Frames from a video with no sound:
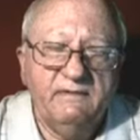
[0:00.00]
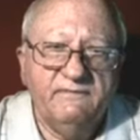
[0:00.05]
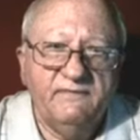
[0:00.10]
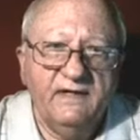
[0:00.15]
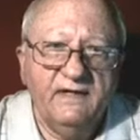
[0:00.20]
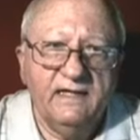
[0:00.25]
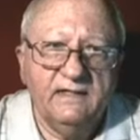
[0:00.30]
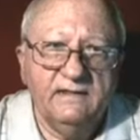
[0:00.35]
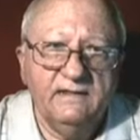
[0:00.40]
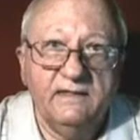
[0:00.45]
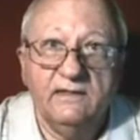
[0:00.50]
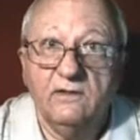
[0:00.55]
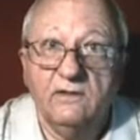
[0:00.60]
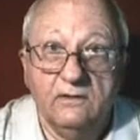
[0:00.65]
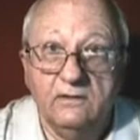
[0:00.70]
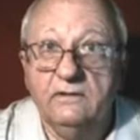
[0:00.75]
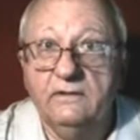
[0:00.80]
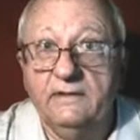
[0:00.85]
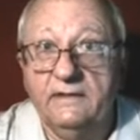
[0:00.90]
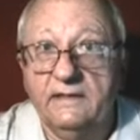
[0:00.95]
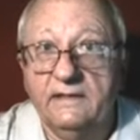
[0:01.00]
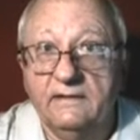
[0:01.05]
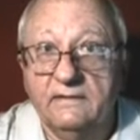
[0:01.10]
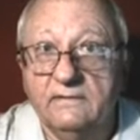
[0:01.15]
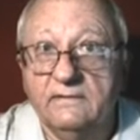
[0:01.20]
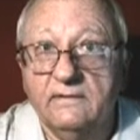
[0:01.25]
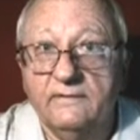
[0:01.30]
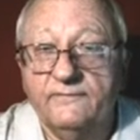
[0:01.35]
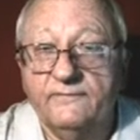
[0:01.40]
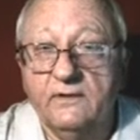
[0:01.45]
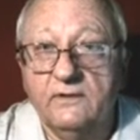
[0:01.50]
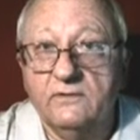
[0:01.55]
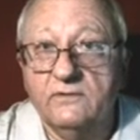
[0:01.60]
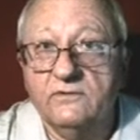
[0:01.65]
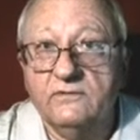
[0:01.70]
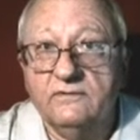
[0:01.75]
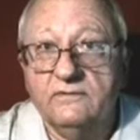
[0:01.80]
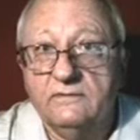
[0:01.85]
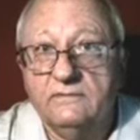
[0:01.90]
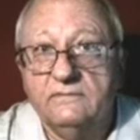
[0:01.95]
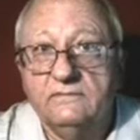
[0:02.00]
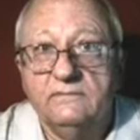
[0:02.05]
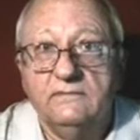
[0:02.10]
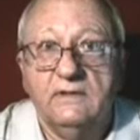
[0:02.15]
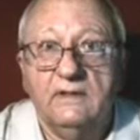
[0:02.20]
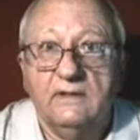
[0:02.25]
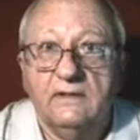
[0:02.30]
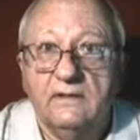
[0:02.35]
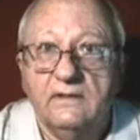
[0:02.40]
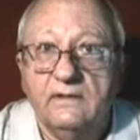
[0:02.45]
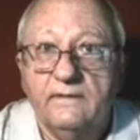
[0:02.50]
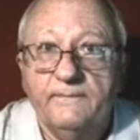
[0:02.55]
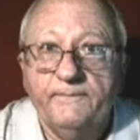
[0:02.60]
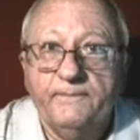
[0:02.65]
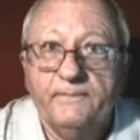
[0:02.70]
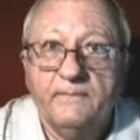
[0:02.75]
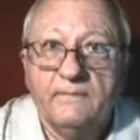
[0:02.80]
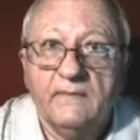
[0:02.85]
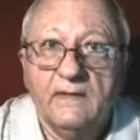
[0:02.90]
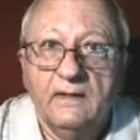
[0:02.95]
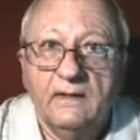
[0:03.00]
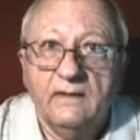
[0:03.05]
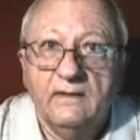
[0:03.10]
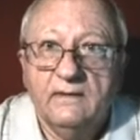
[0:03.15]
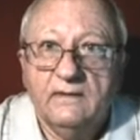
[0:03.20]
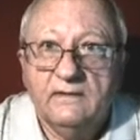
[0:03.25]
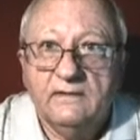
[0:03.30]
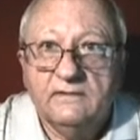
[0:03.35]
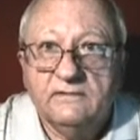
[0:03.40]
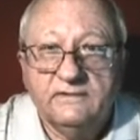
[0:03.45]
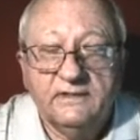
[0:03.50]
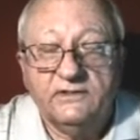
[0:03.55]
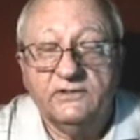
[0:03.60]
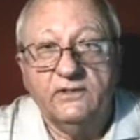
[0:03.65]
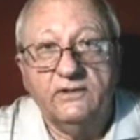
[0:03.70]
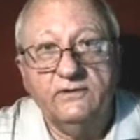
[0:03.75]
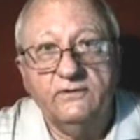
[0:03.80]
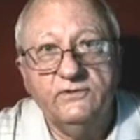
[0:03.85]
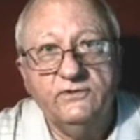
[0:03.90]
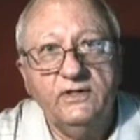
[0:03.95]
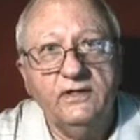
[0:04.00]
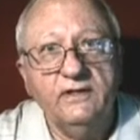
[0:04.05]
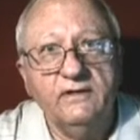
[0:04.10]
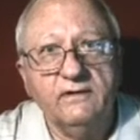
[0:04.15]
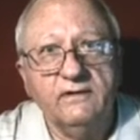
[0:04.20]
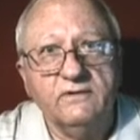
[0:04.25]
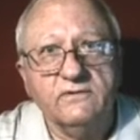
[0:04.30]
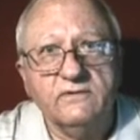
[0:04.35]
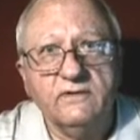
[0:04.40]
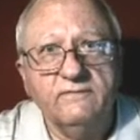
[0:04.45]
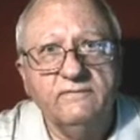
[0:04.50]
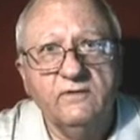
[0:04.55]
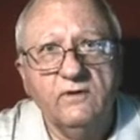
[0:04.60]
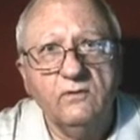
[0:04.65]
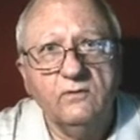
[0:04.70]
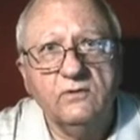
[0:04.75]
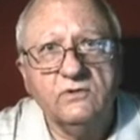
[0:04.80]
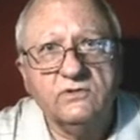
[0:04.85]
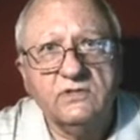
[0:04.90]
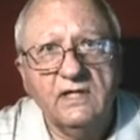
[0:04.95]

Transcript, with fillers: fact, including the first uh, 600 years of Noah's